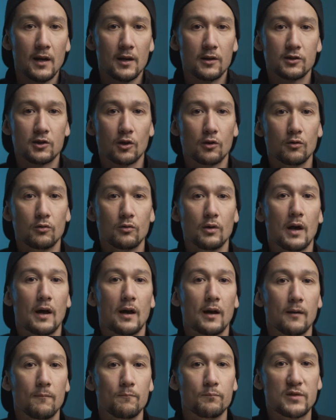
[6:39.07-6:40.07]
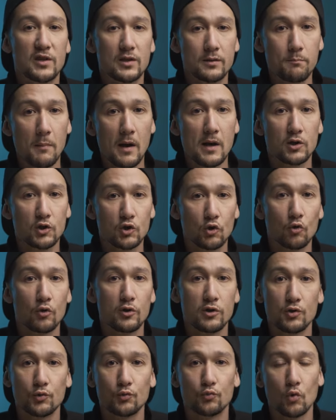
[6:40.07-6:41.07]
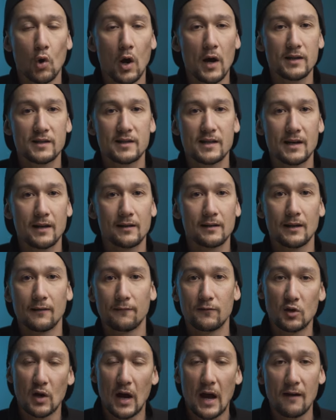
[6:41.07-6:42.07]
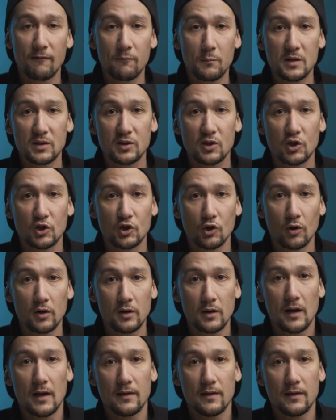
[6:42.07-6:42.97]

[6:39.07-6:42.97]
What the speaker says: So just make sure you write down if you have missed a shot